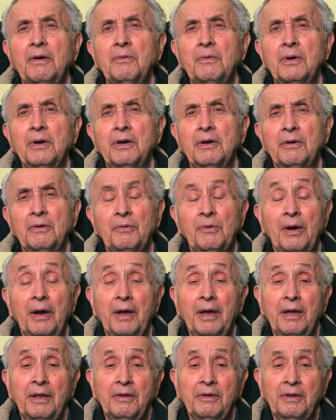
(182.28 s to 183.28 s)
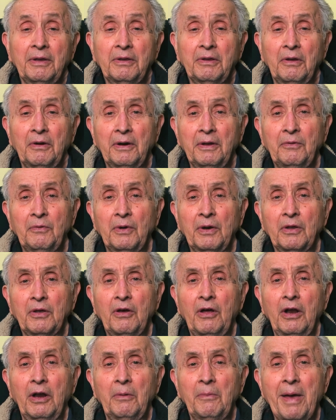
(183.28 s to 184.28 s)
that were, well, I don't even want
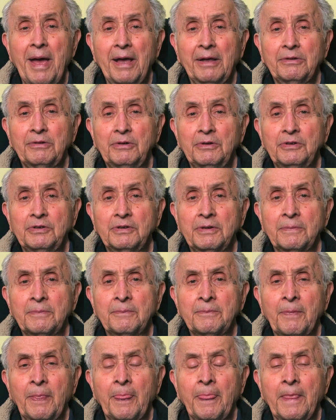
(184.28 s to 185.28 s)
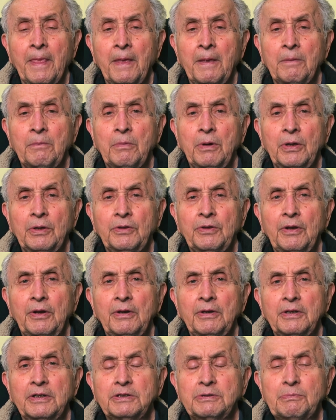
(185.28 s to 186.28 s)
to call them actors, but
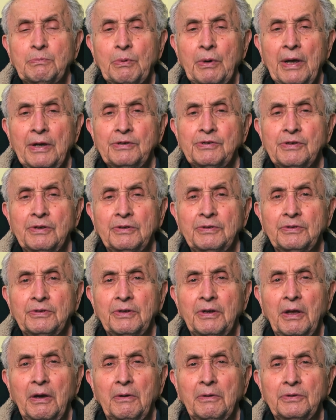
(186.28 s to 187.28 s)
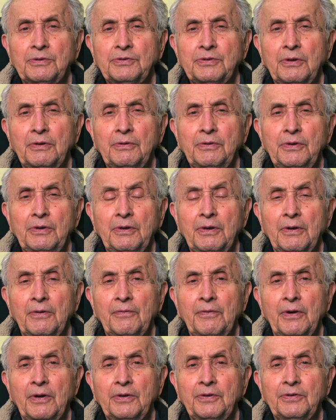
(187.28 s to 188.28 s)
their expressions and all, it's so
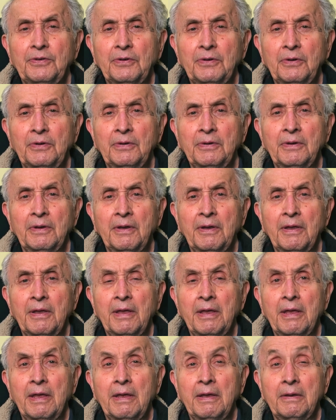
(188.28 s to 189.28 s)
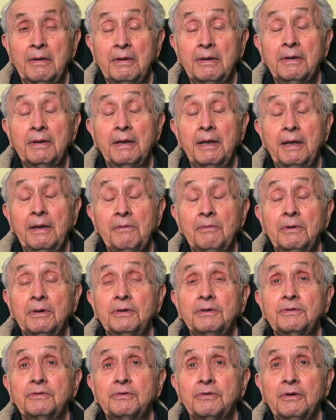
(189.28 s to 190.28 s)
universal. It
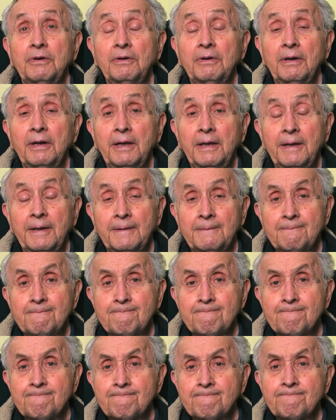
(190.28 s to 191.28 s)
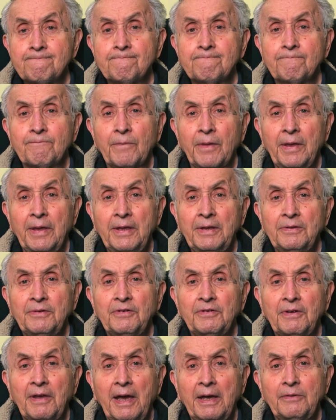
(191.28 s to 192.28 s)
was truly
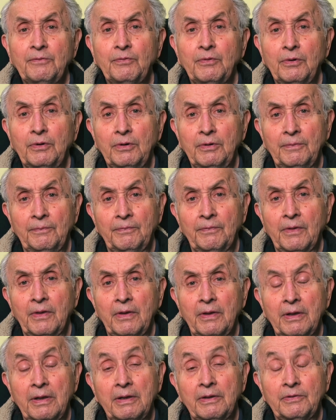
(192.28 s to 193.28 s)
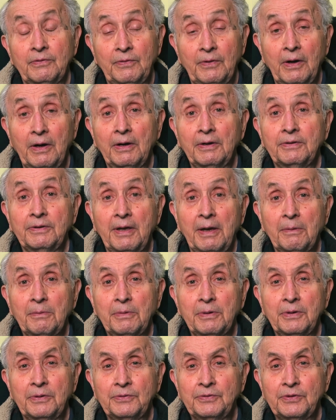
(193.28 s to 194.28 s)
insightful as far as
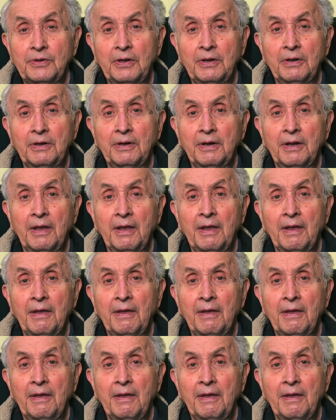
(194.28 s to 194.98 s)
I'm concerned.